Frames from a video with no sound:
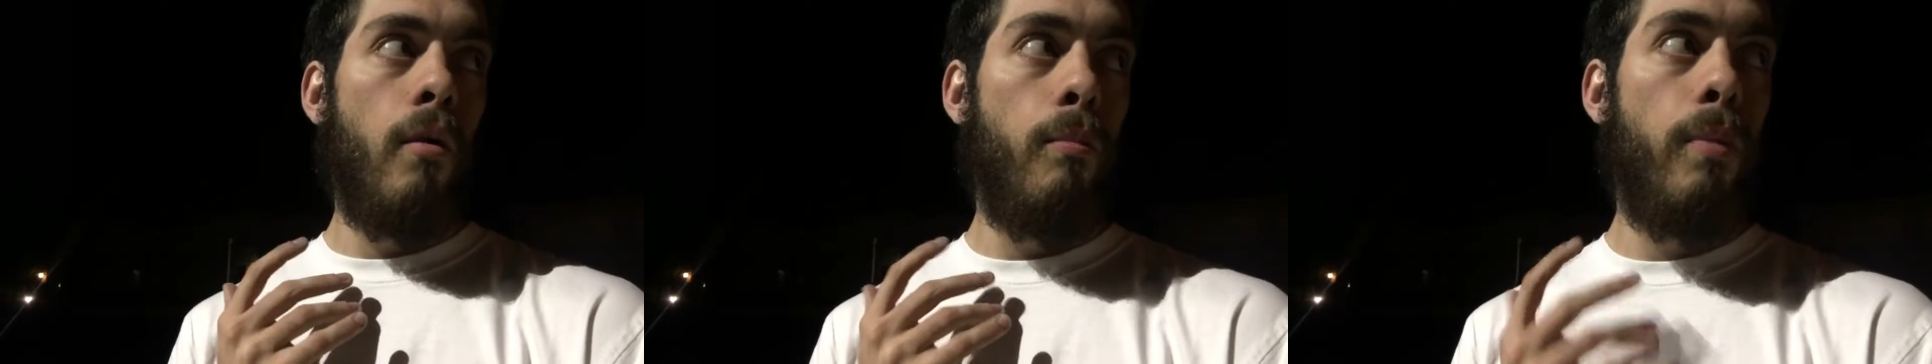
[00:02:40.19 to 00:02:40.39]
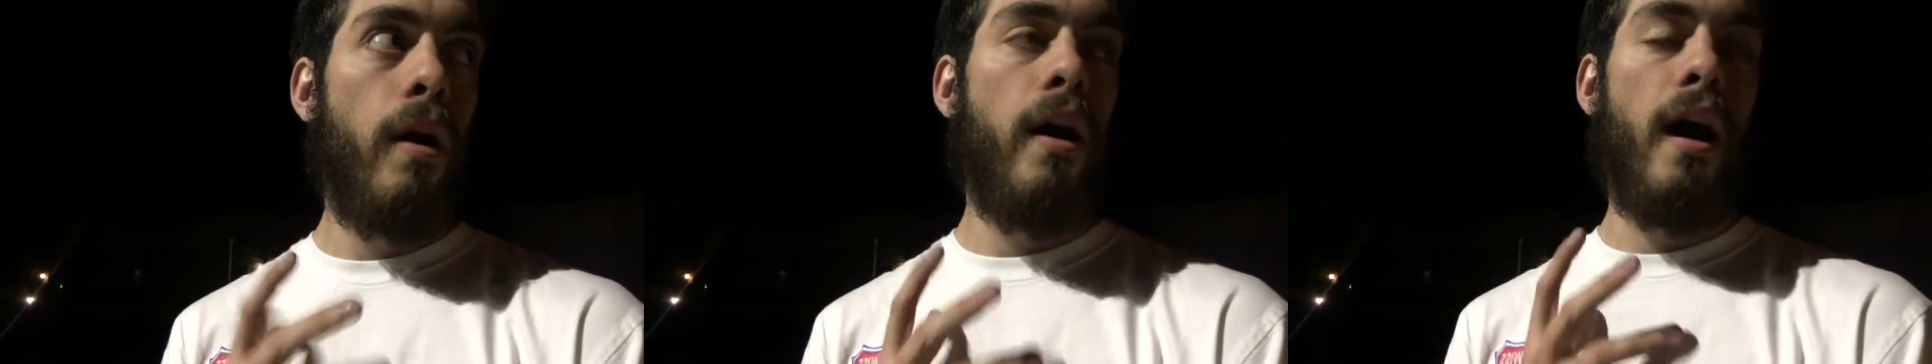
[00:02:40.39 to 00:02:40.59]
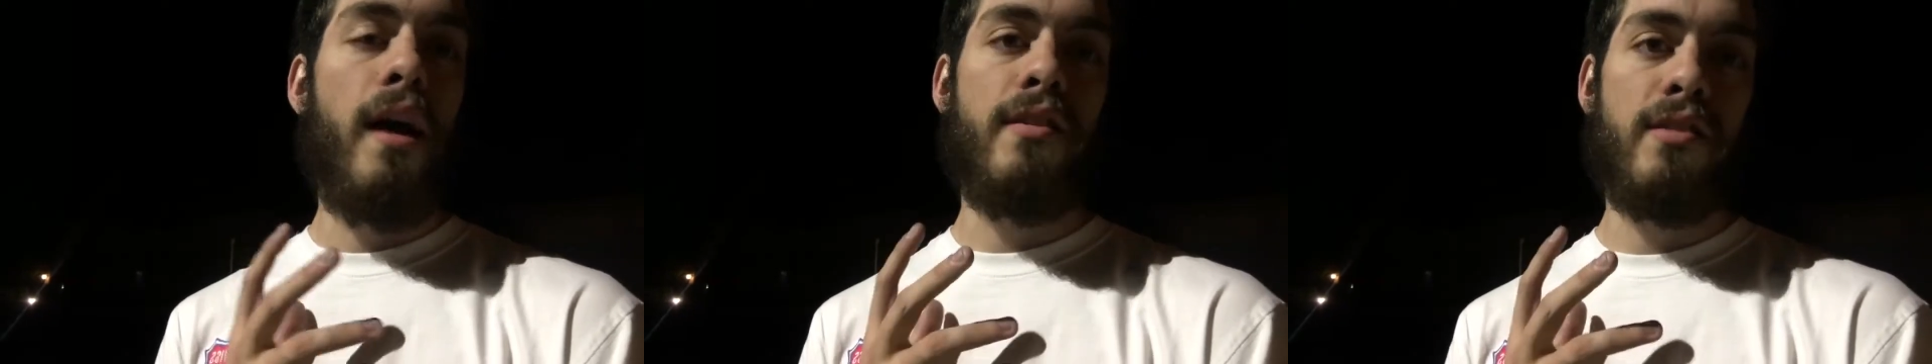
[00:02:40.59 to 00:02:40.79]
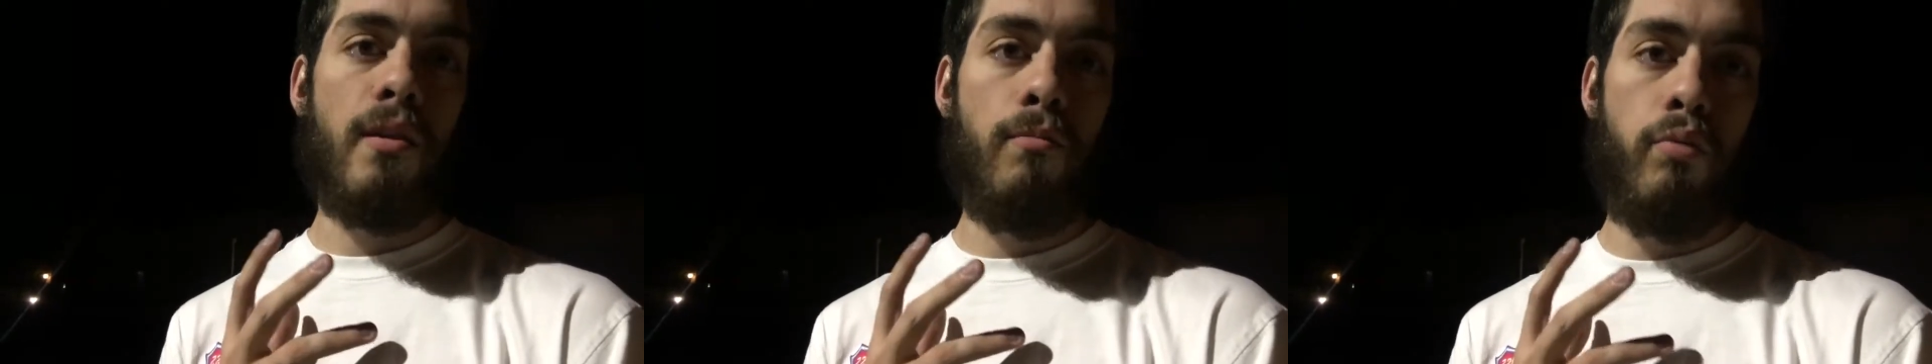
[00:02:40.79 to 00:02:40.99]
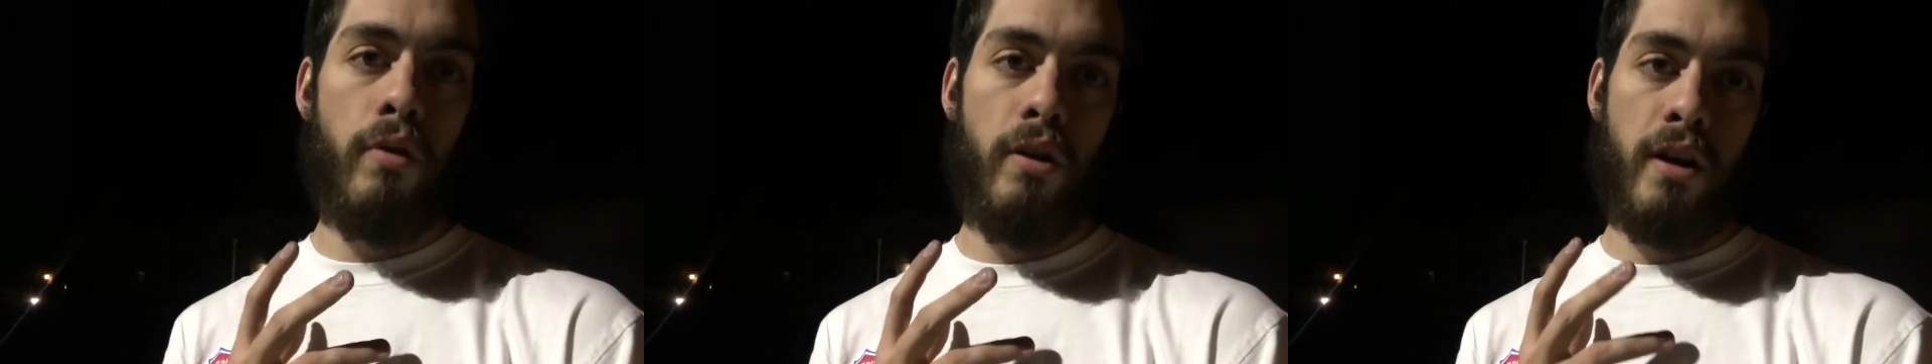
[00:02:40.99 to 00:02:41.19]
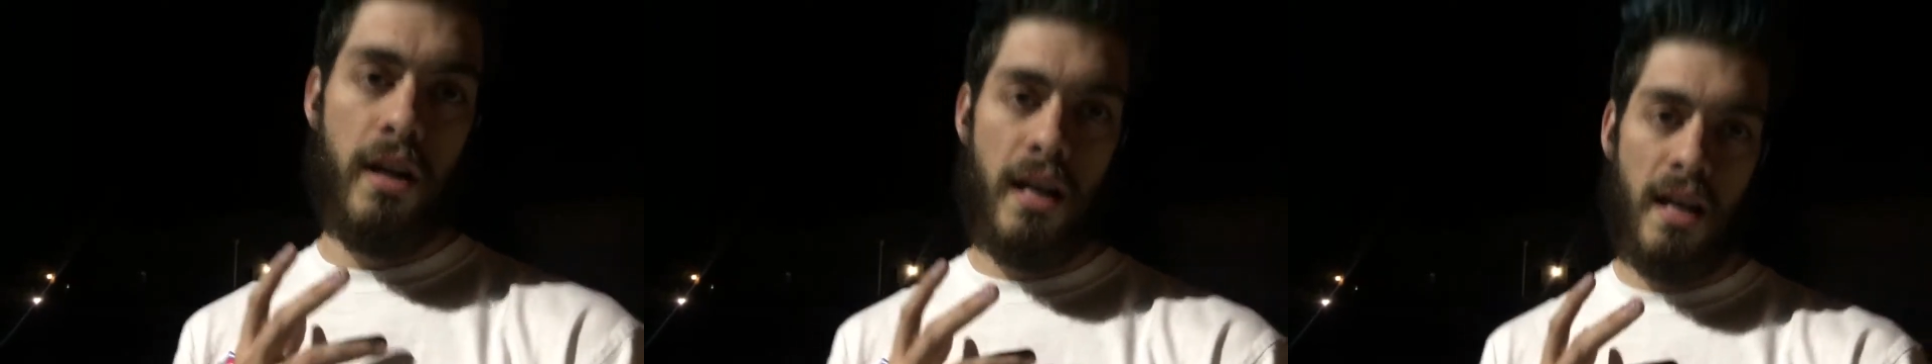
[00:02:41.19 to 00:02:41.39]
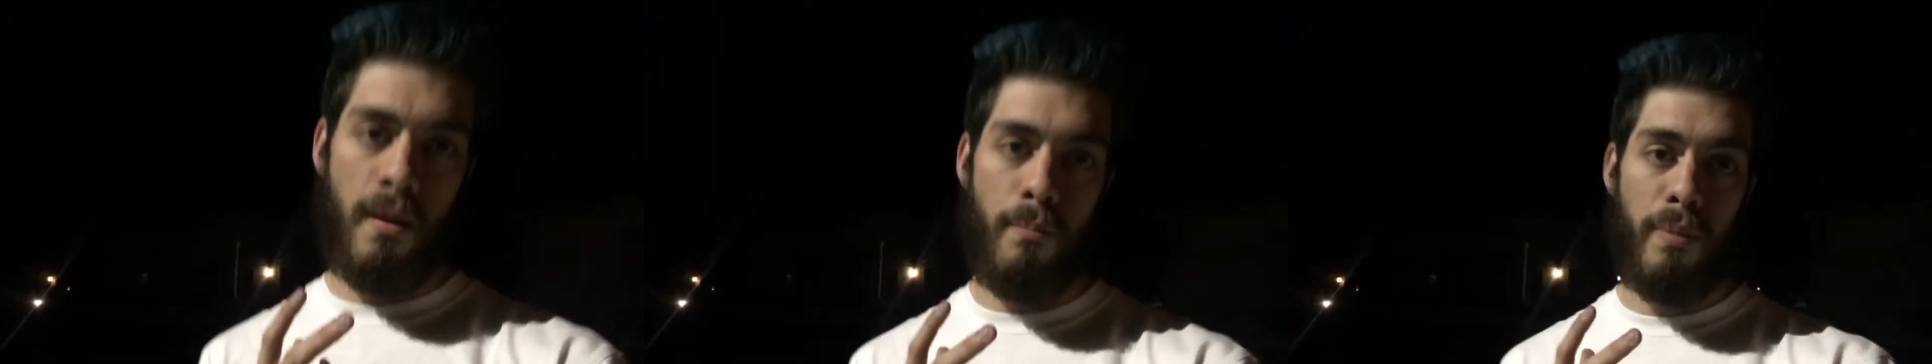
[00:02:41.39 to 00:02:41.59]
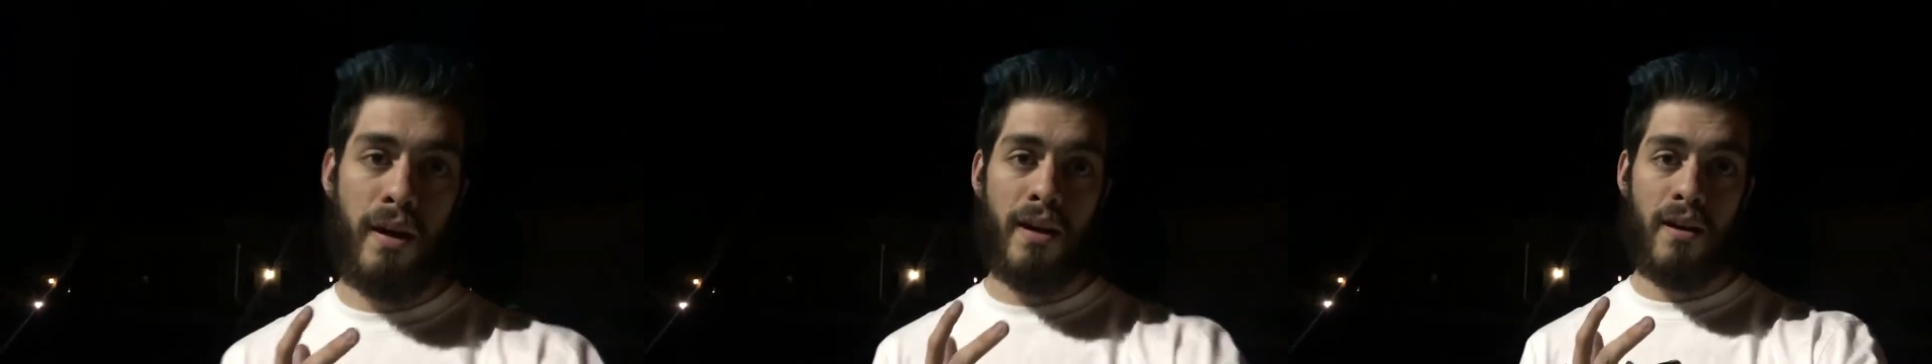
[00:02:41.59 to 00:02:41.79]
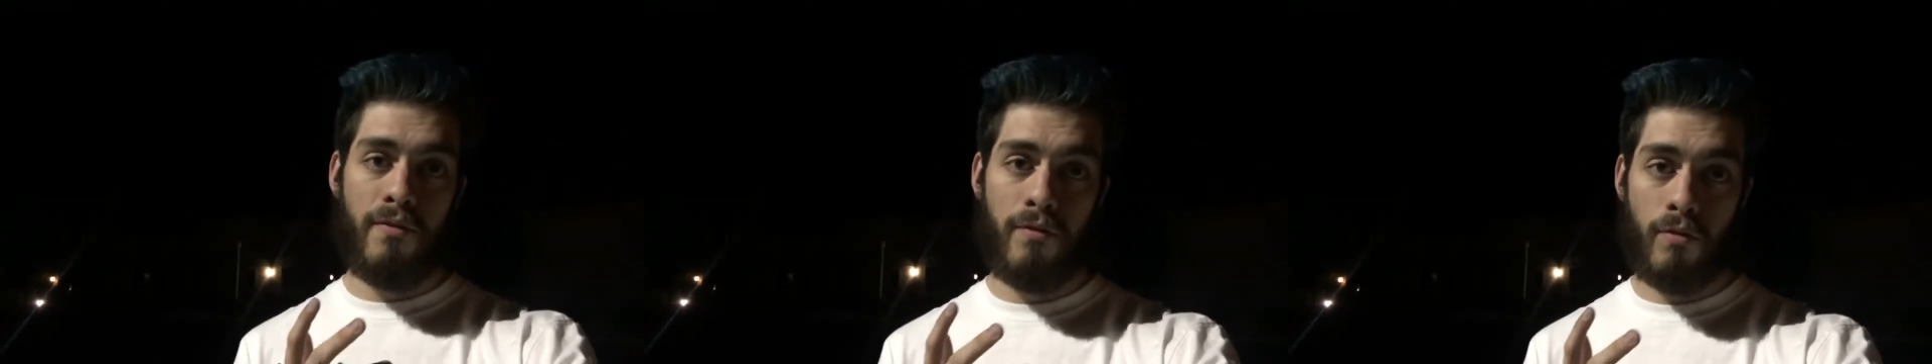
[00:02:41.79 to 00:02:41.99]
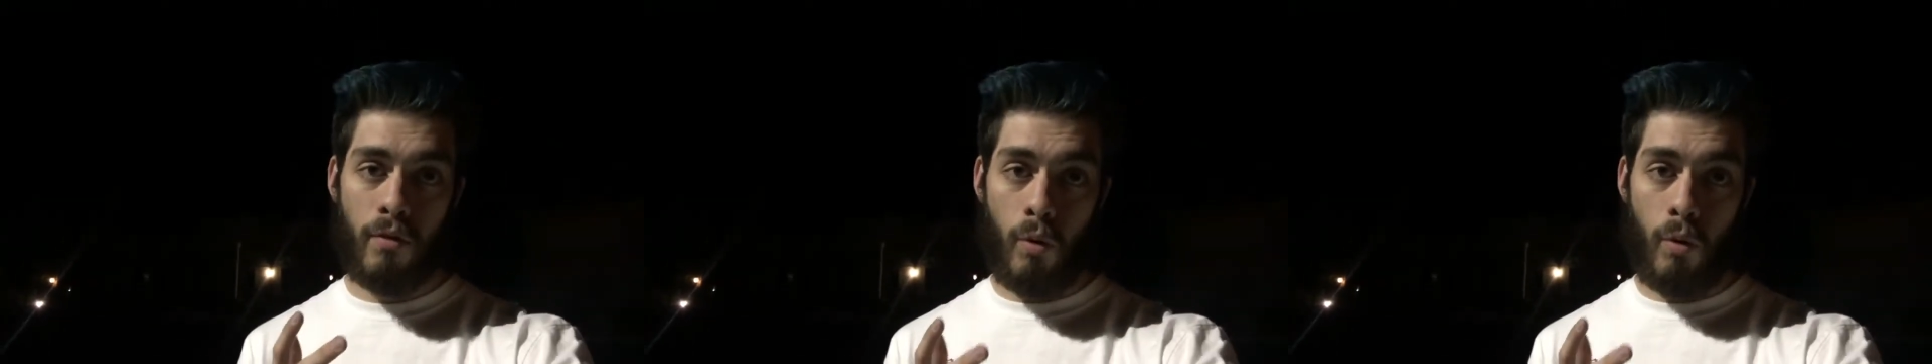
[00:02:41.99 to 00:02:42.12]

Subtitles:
But at some point, you're gonna hit a big enough